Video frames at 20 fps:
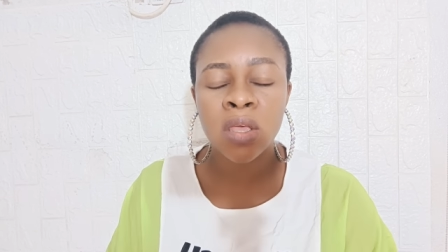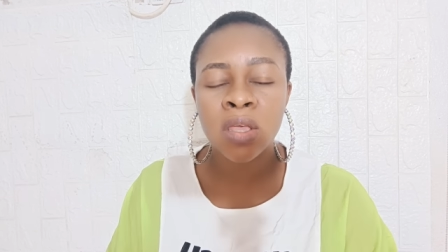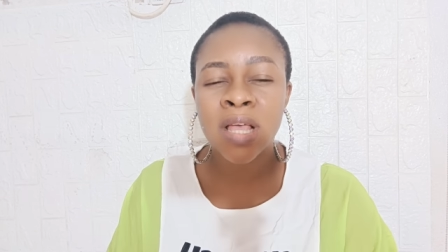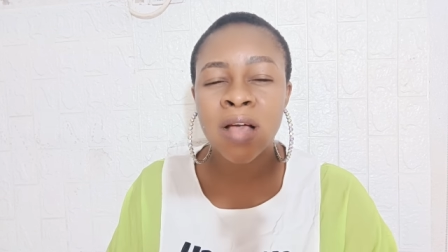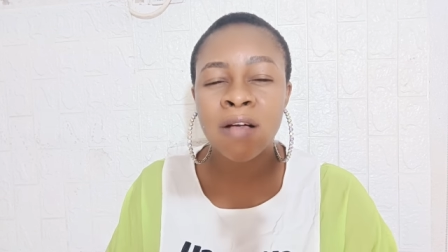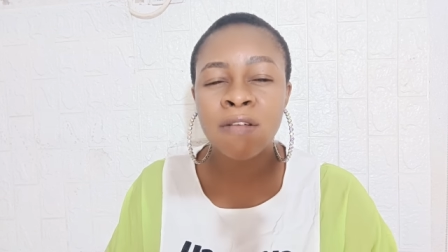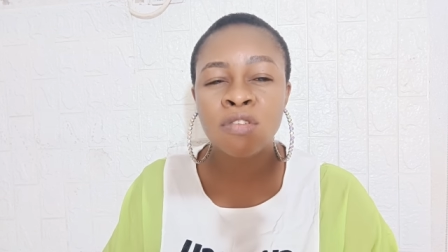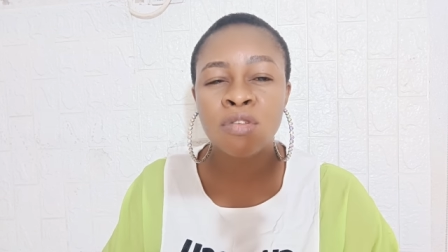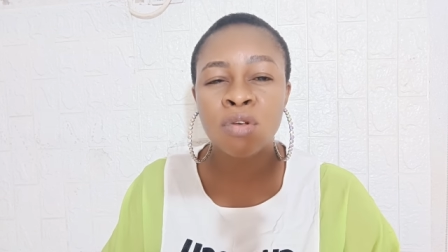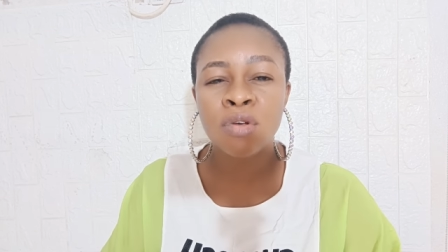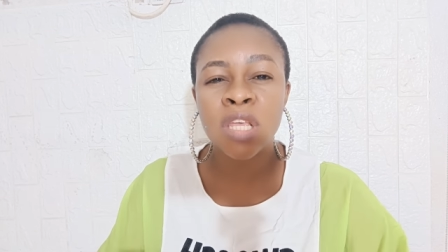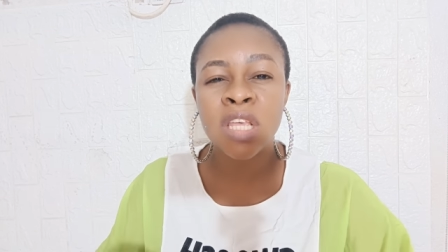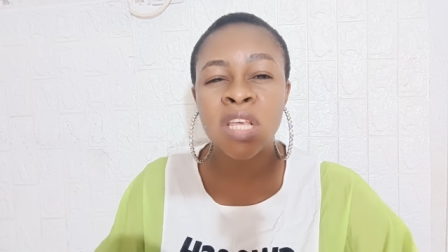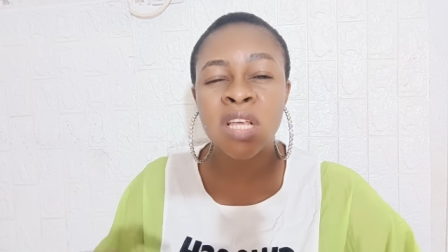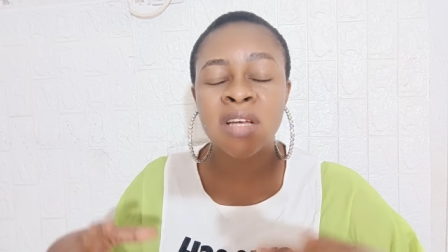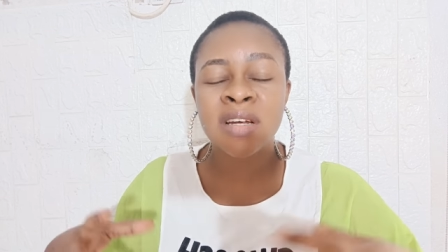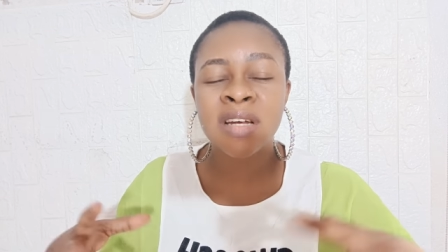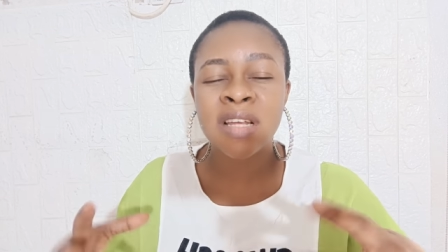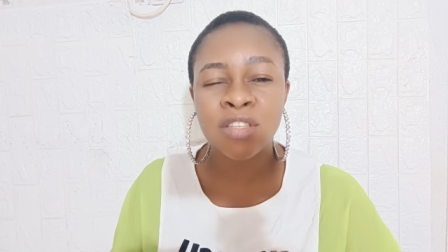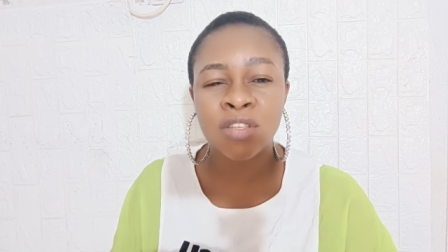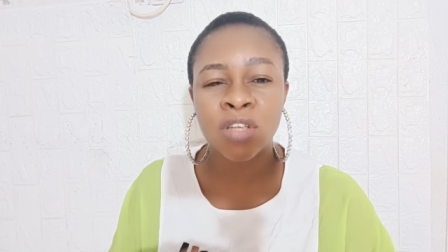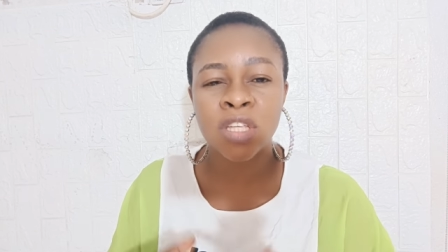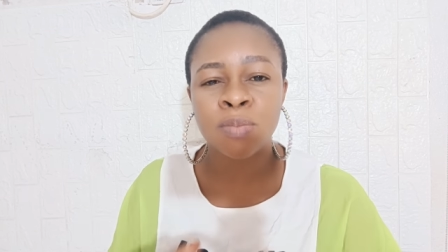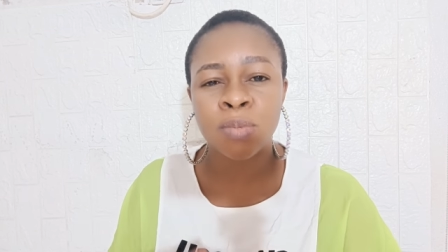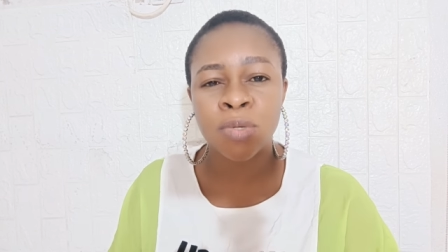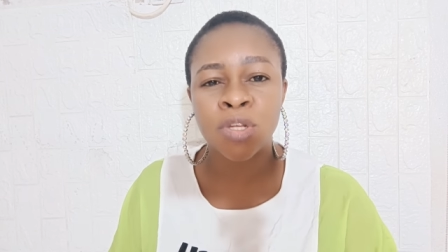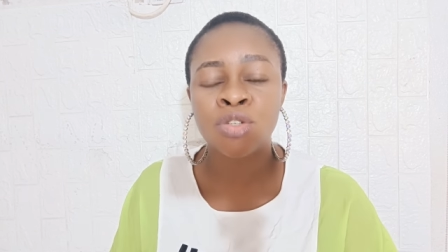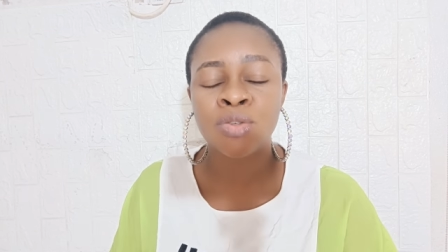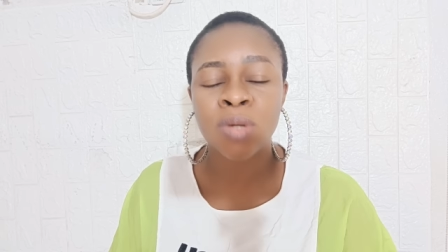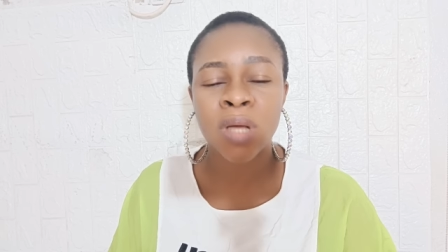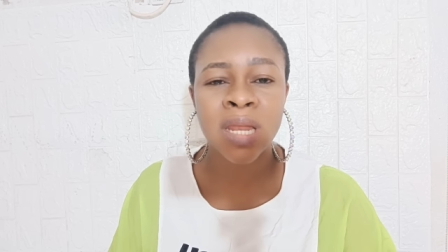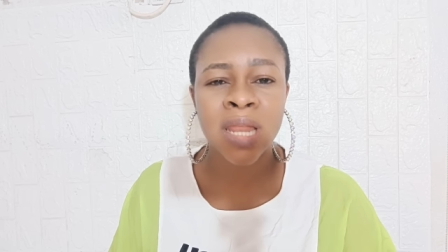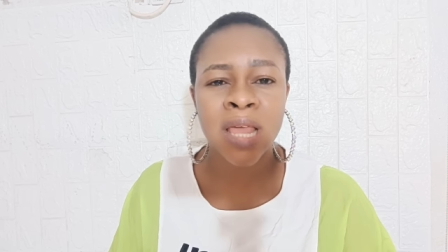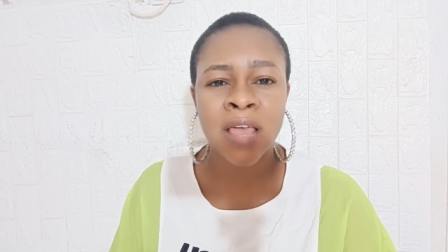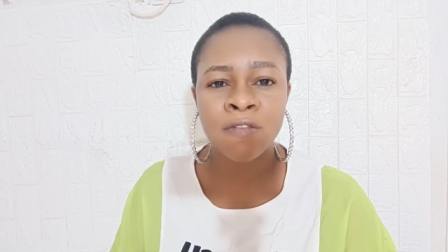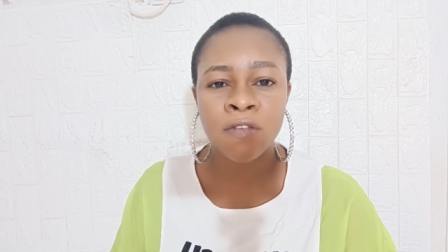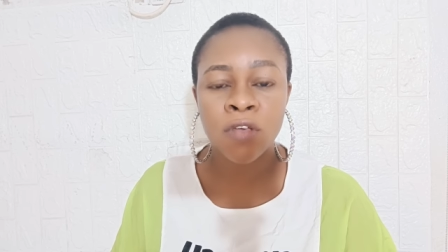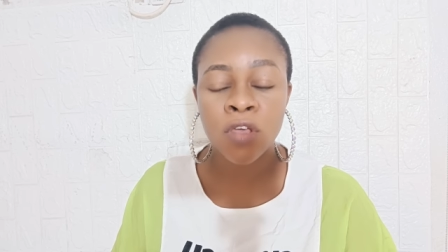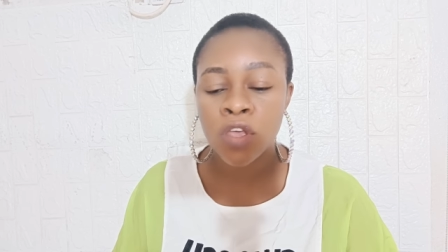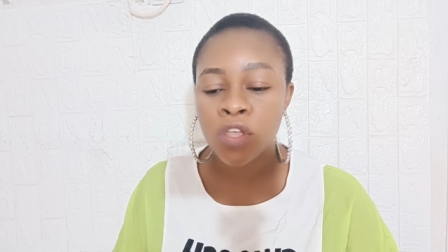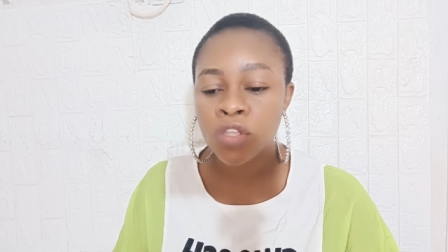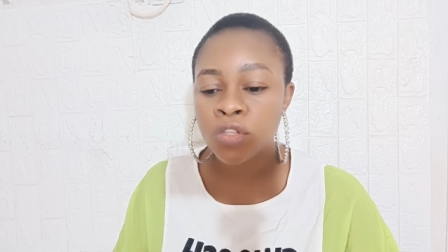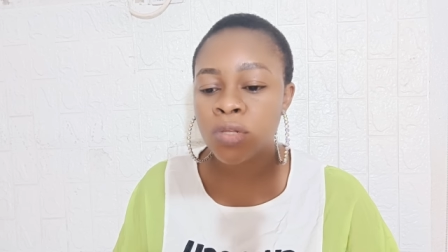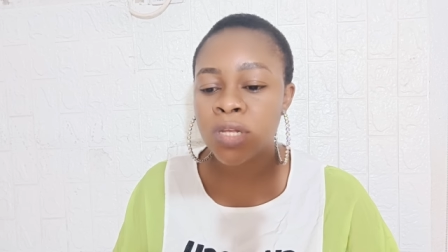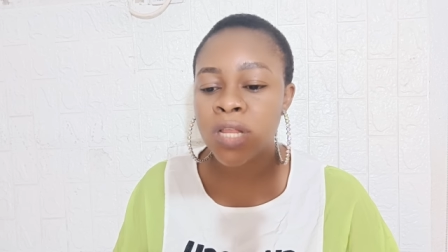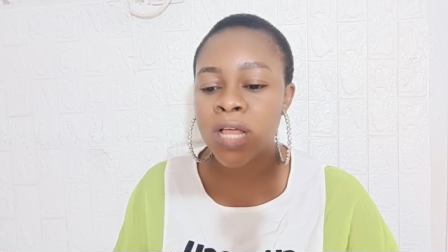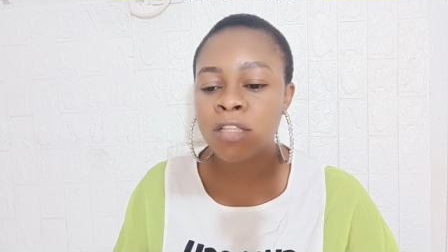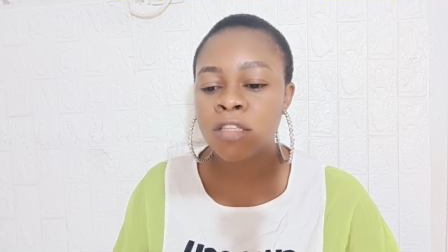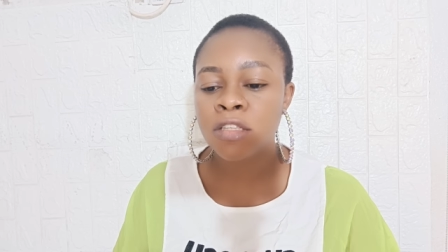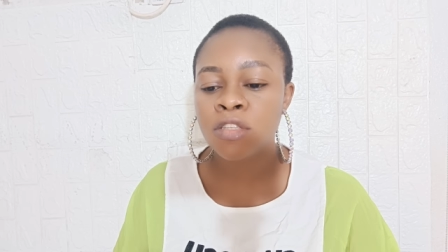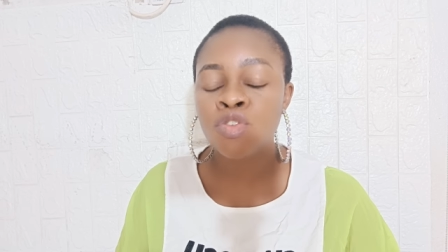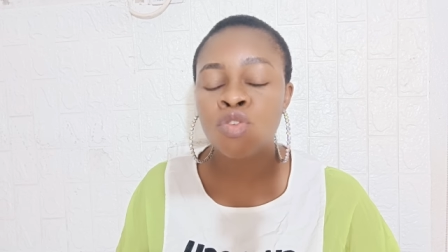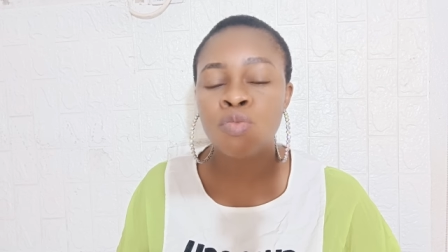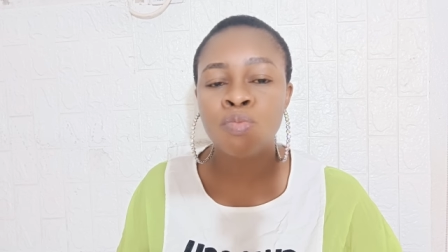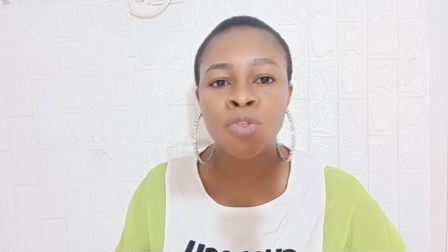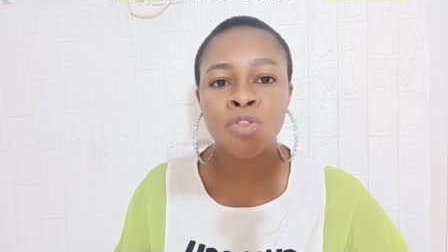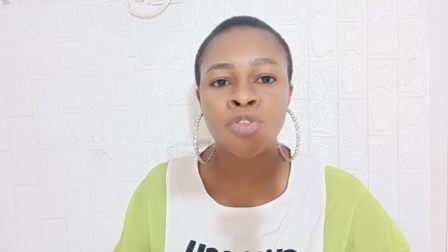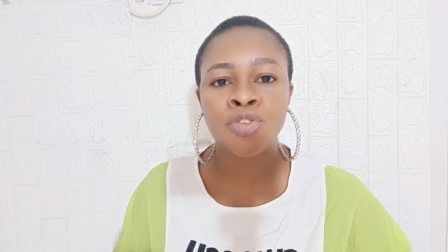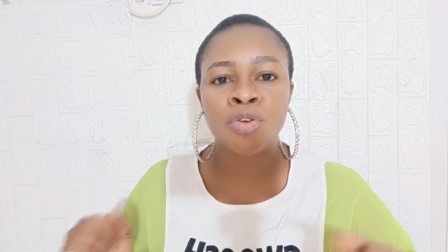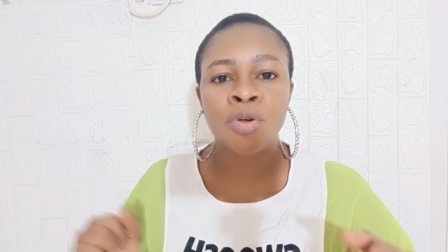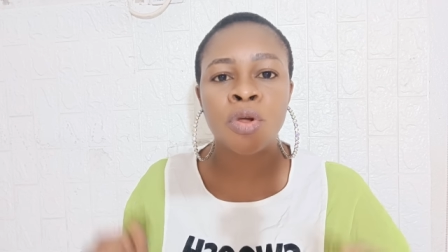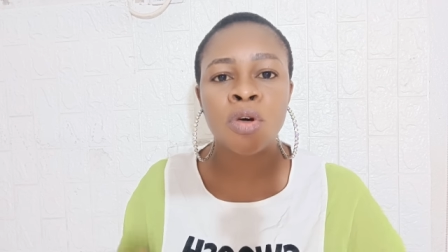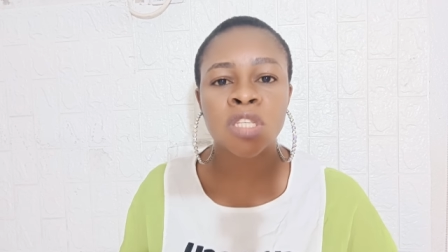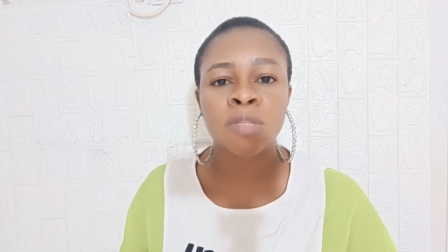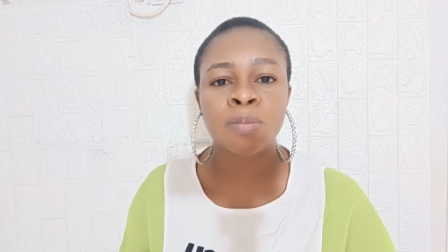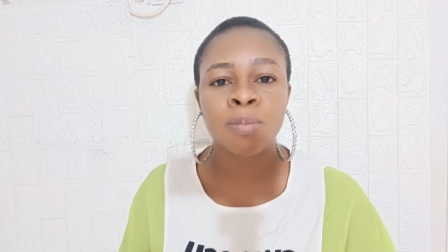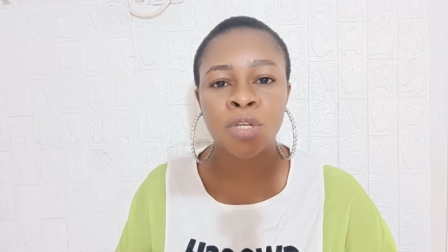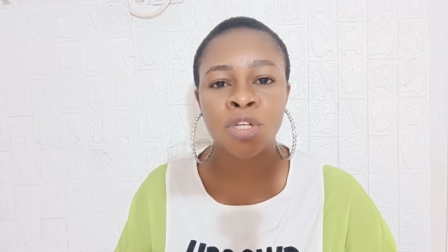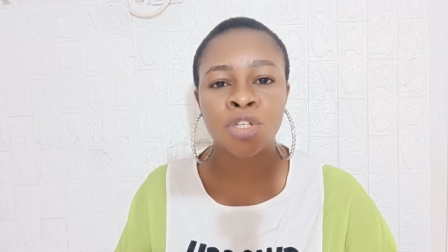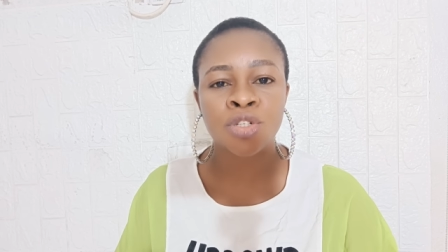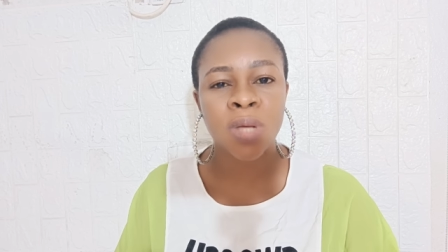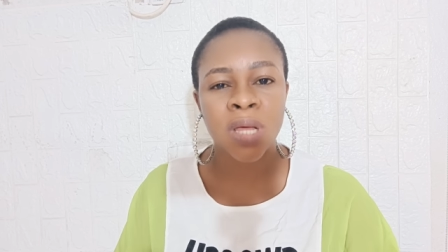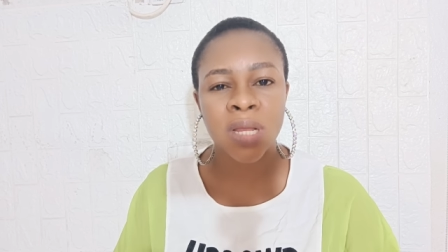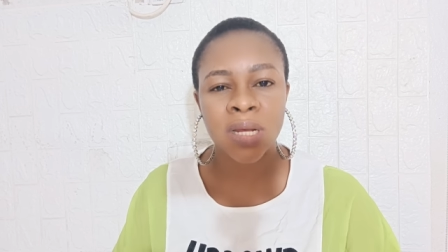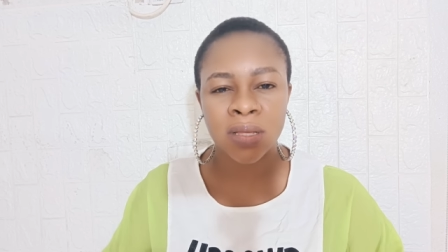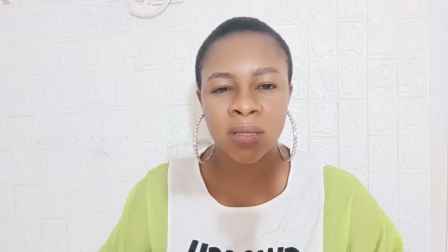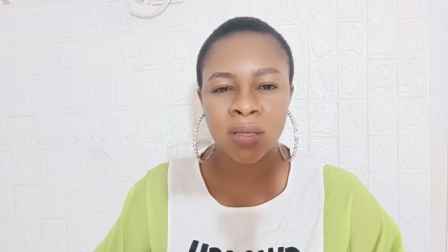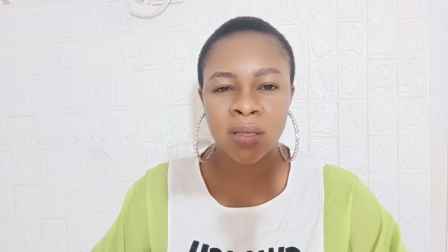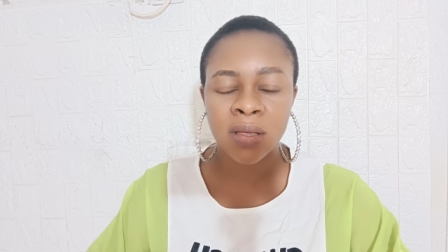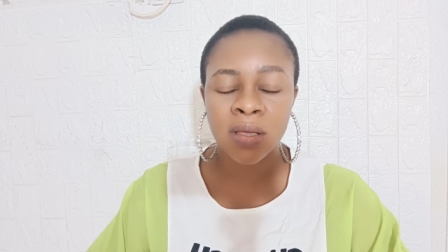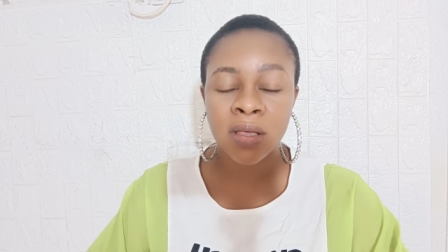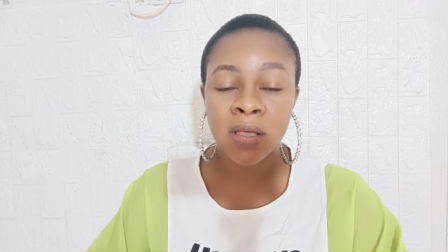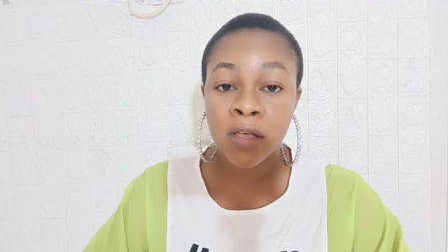You have to increase your spiritual life so that you be strong spiritually.